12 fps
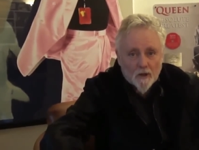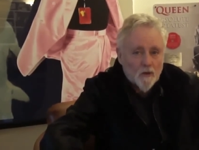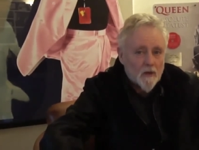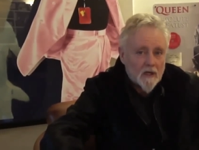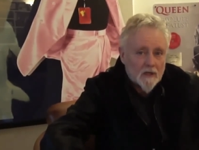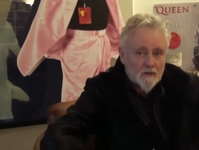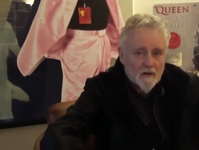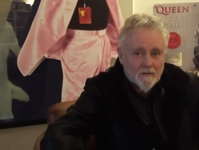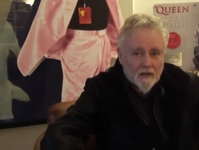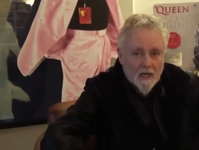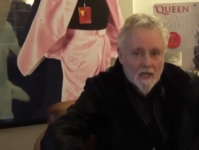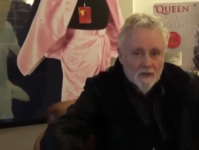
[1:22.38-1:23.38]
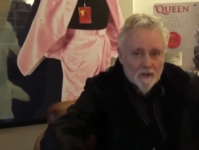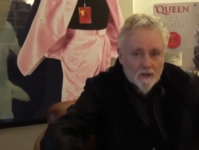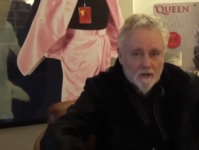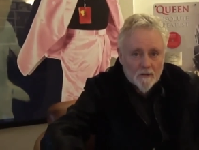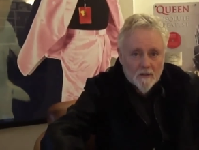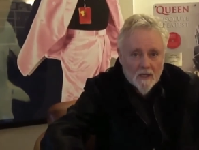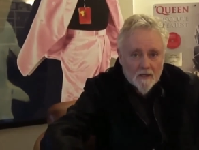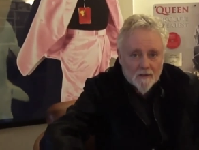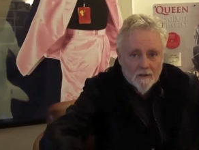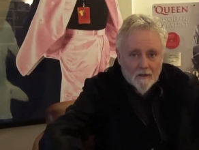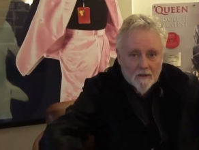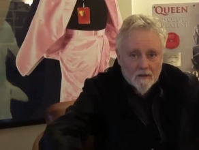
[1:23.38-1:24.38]
The Queen Extravaganza
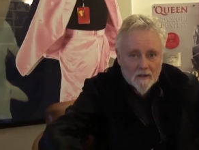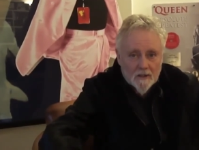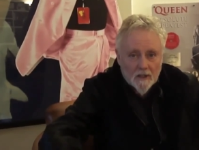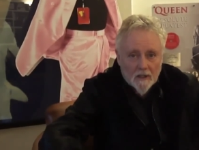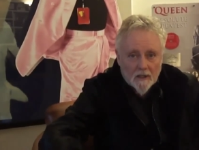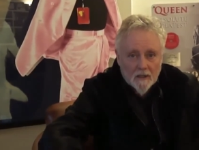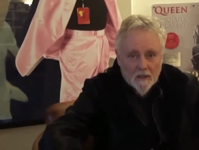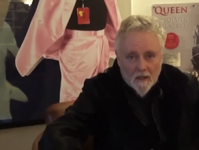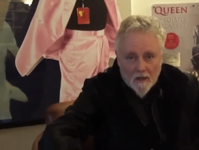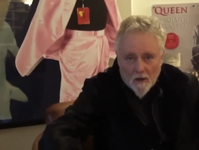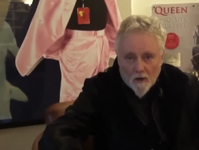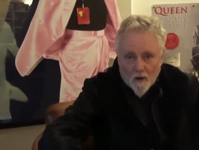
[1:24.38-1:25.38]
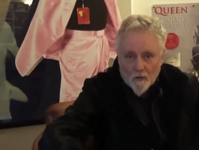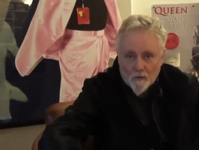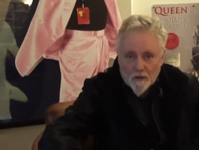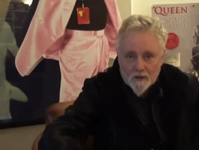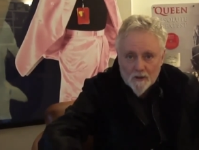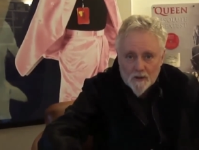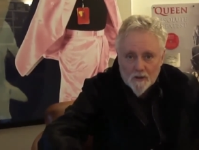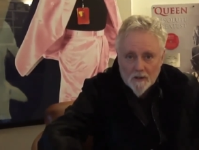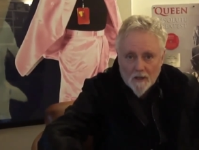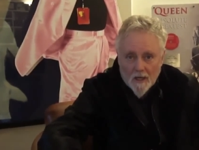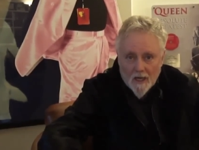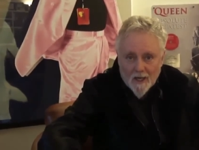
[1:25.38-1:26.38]
2013
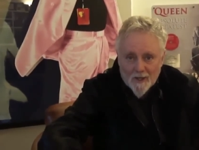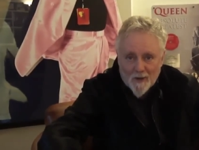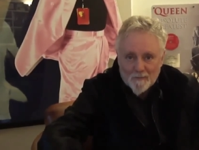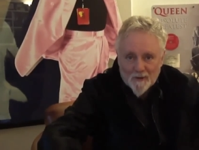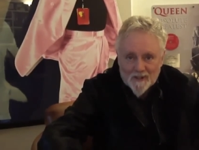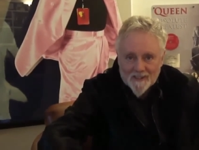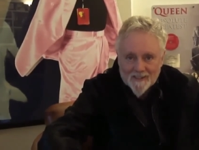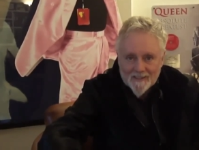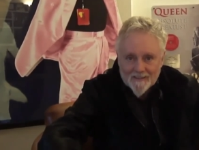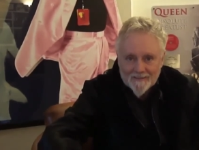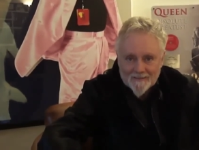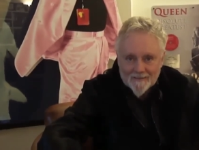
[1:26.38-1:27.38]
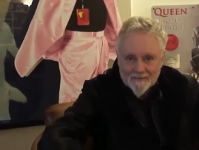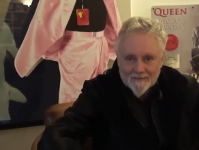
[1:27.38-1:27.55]
onwards and upwards.